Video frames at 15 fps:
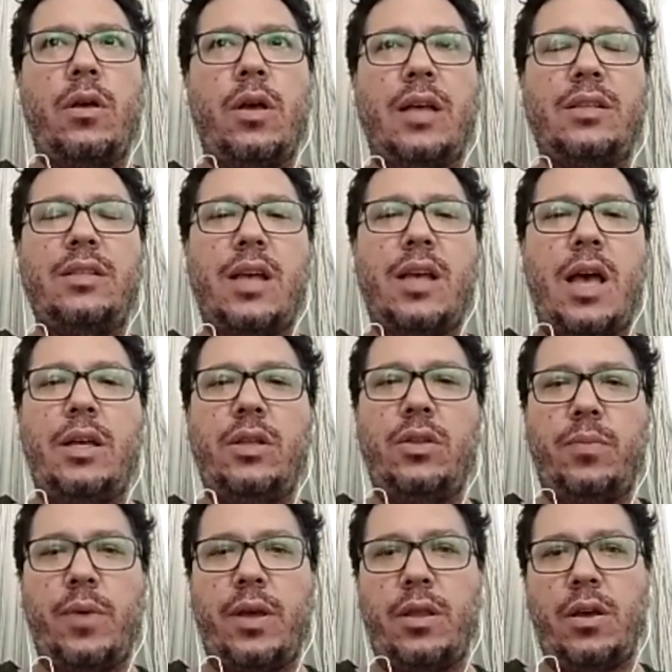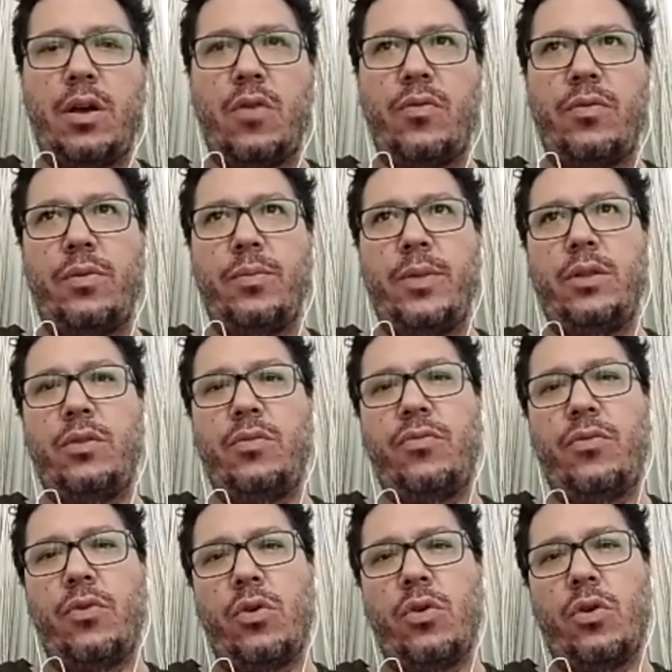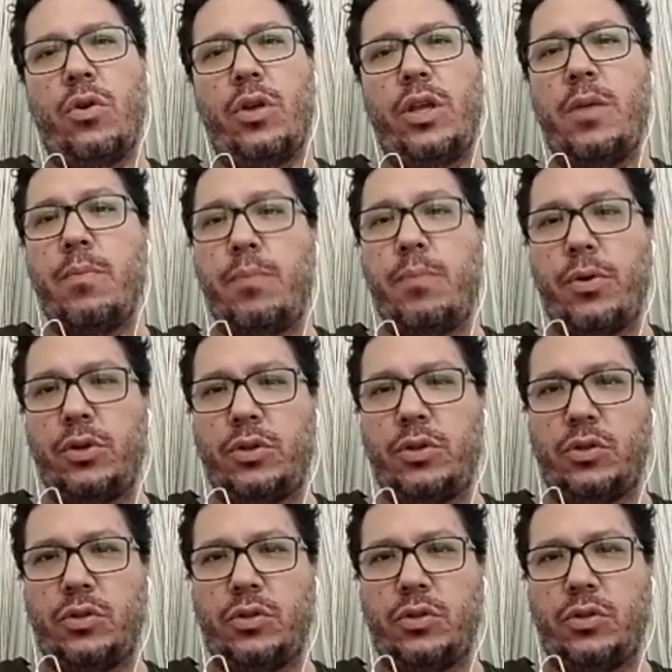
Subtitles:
assigned by the government for imports,